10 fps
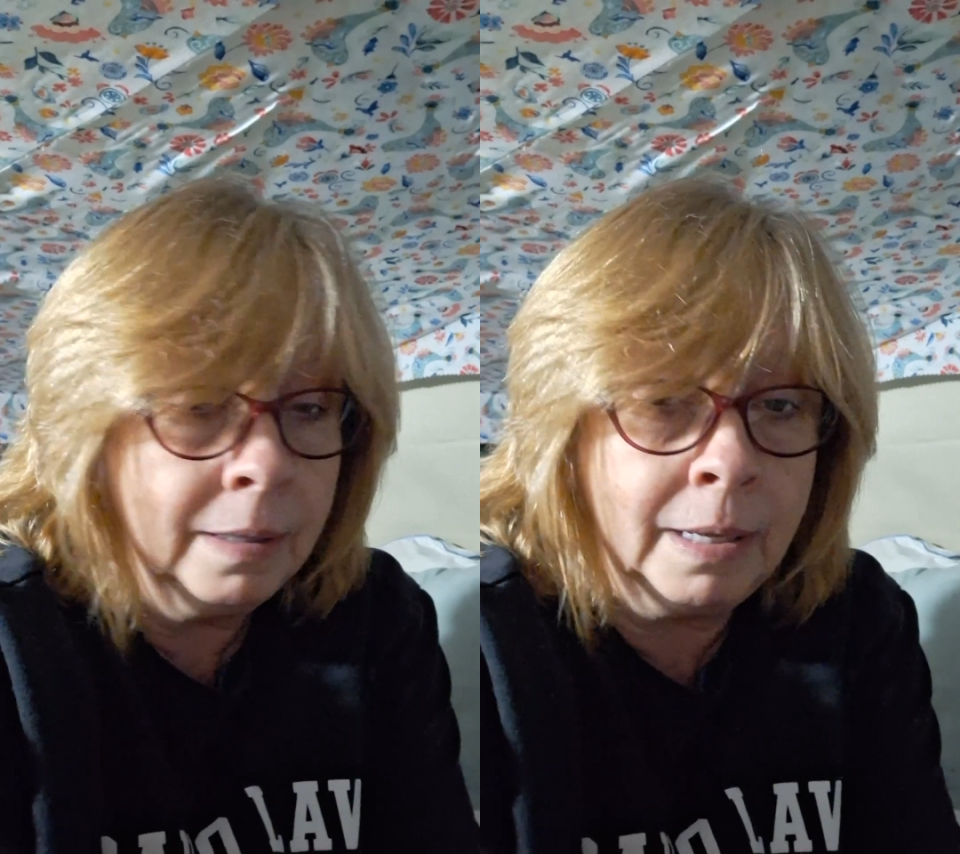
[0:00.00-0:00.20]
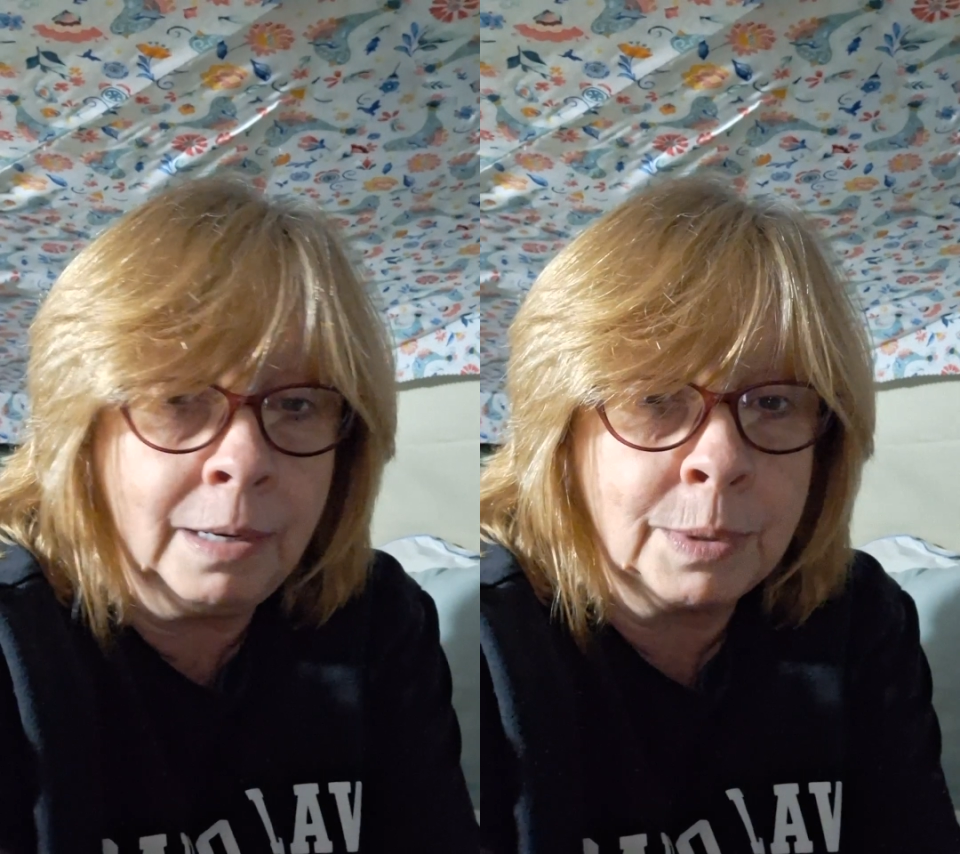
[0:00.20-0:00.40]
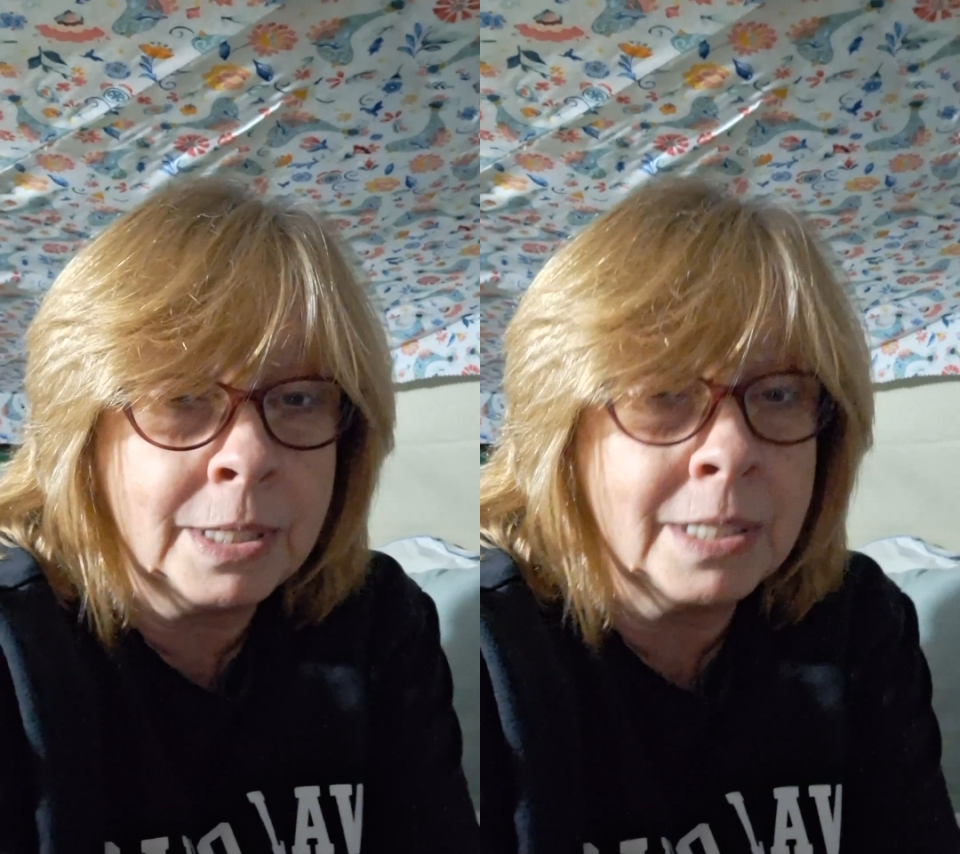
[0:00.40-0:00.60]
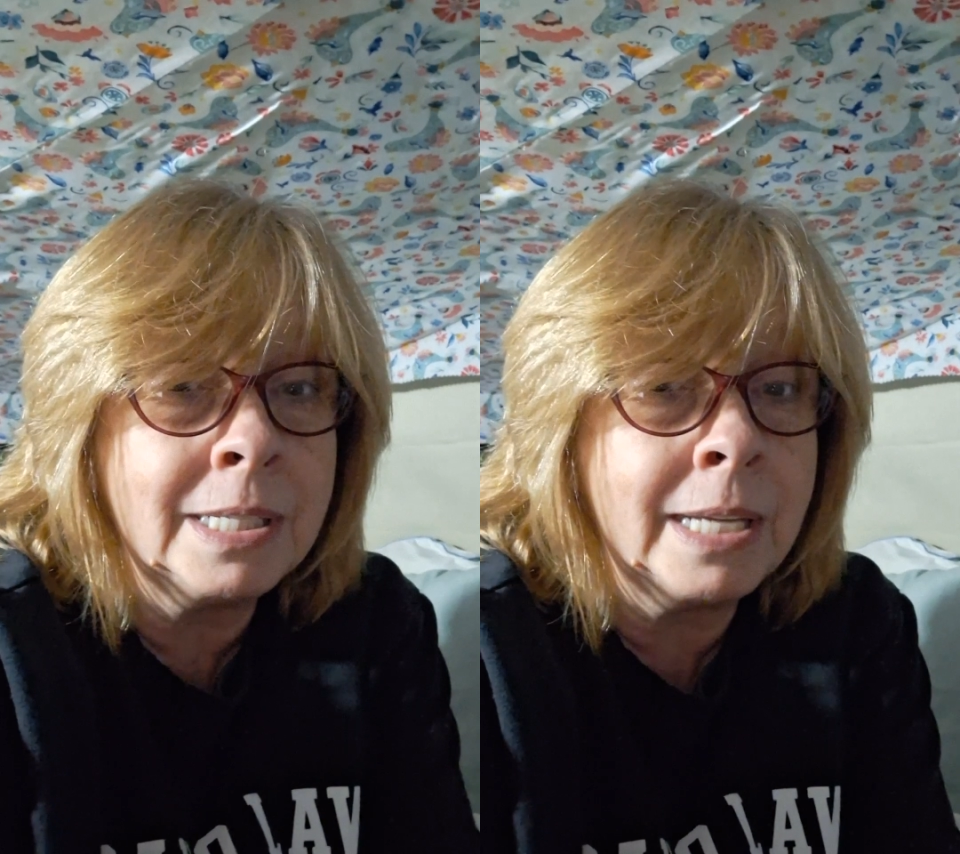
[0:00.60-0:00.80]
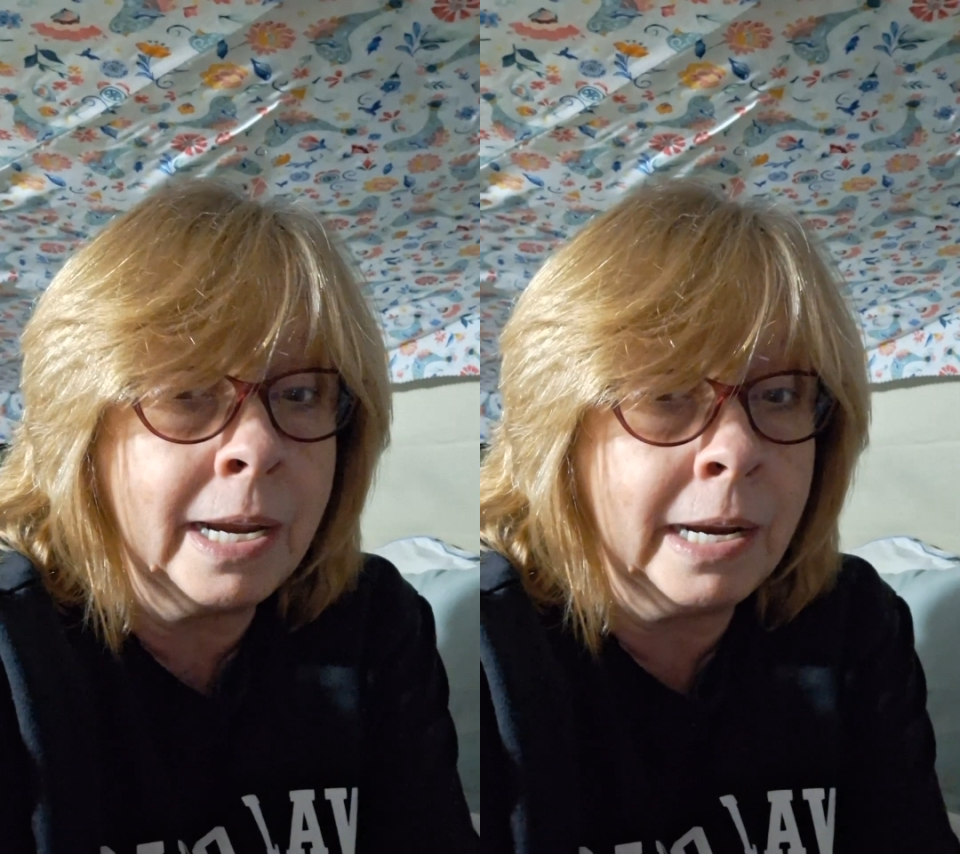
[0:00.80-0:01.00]
that it was
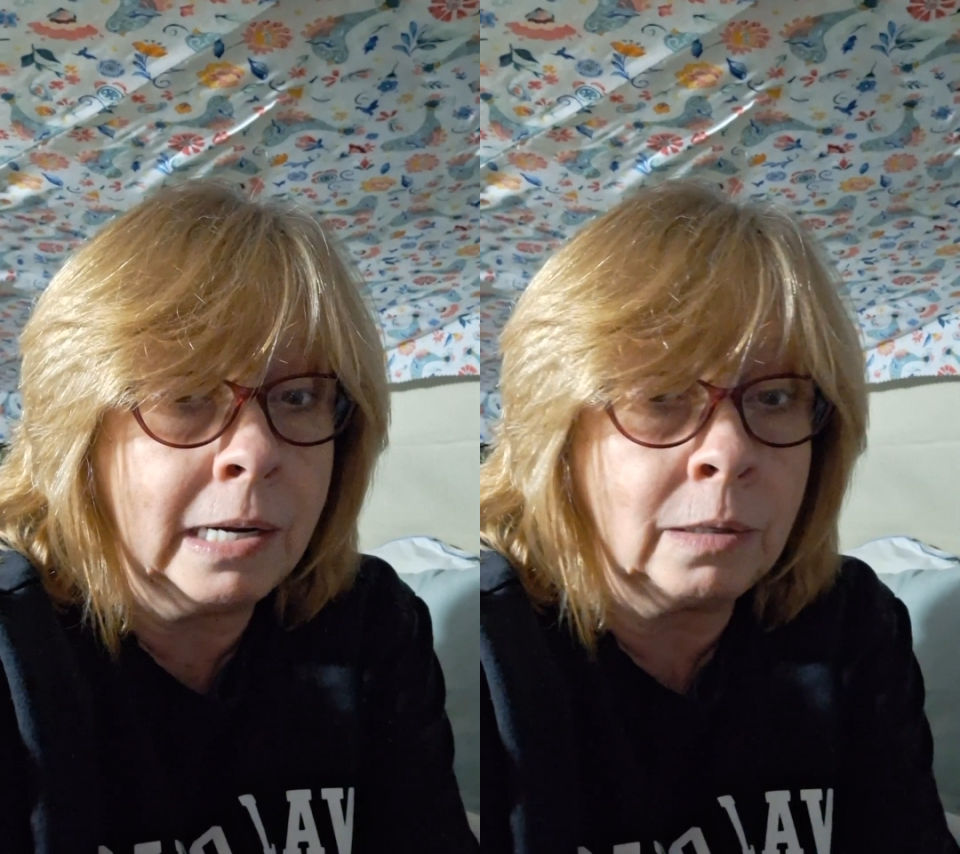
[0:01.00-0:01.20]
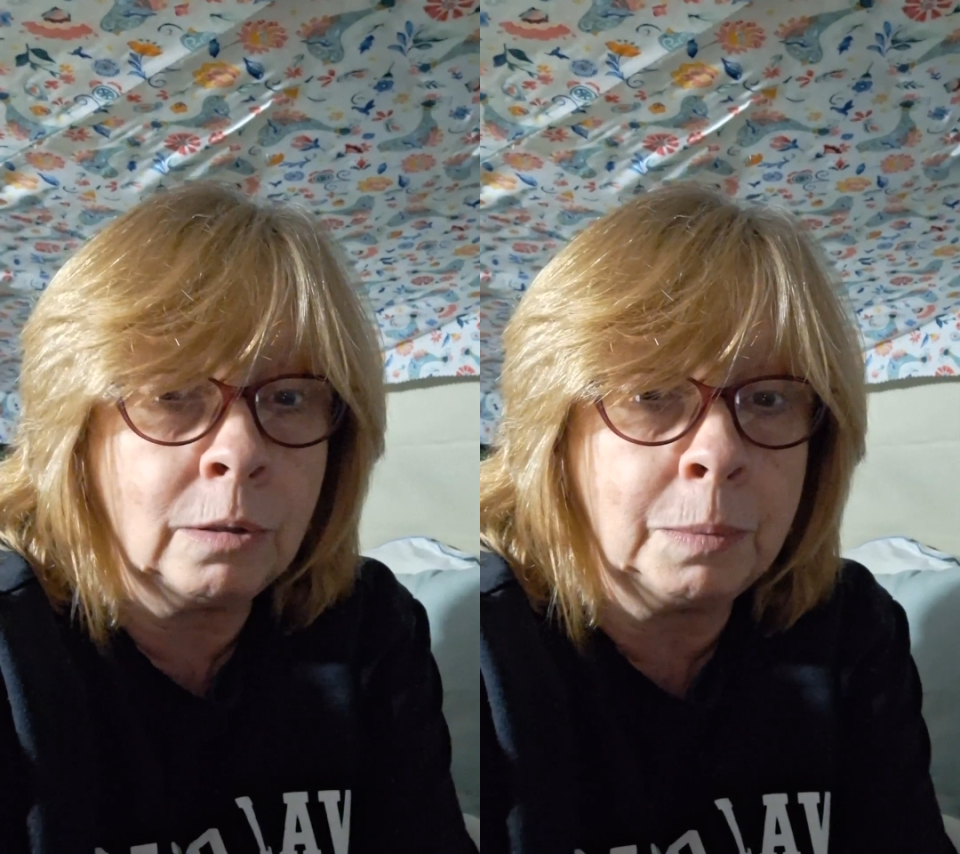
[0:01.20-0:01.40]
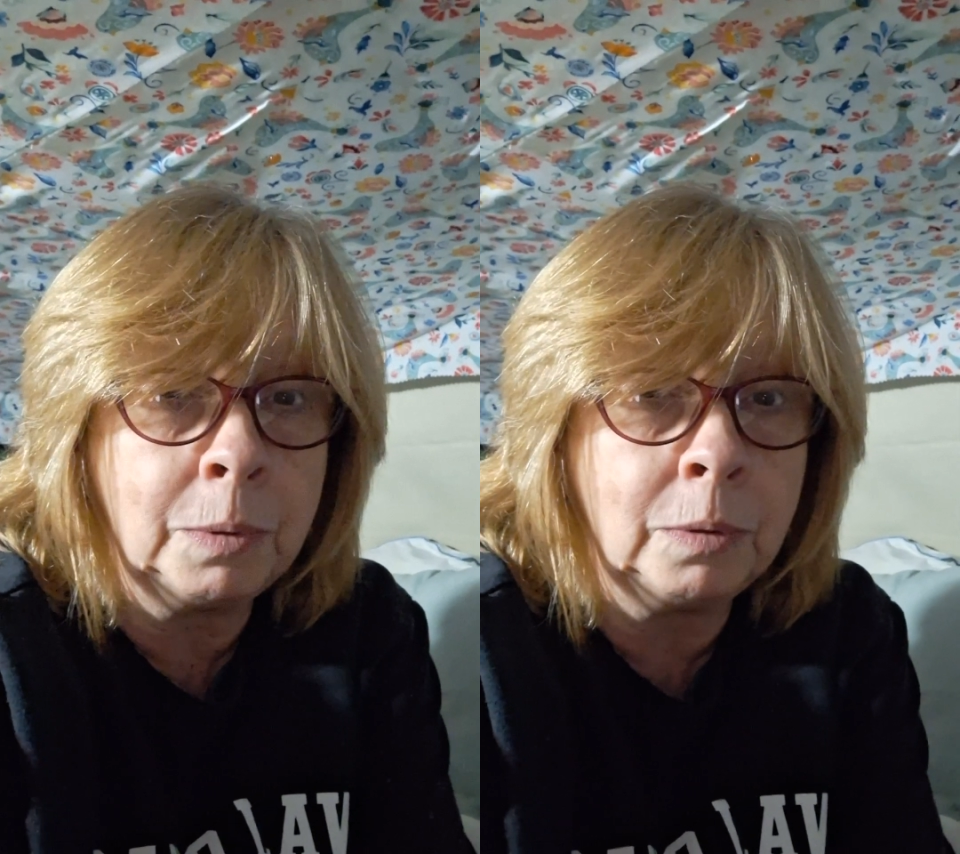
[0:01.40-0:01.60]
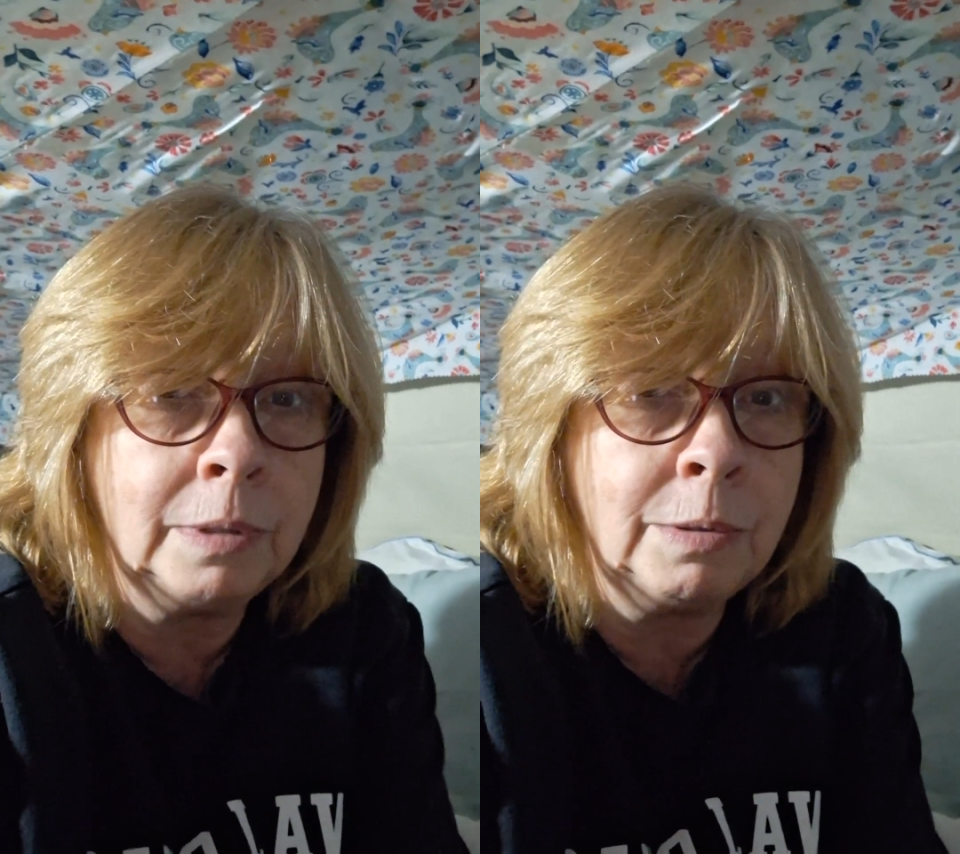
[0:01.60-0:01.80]
terrible.